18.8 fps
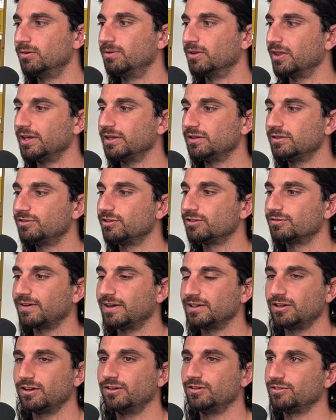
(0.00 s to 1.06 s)
but like just
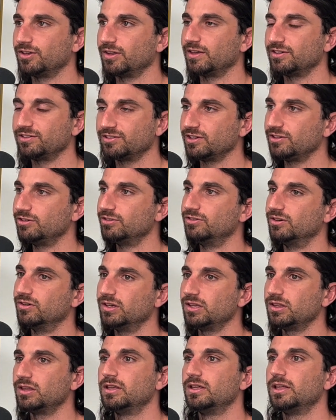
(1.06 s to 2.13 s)
vicariously like seeing you do
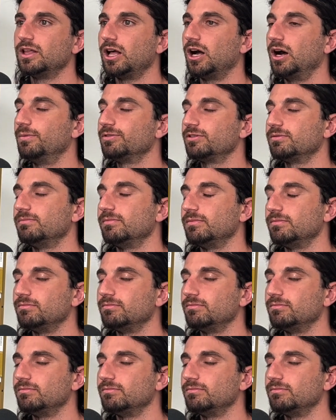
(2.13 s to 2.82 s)
it helps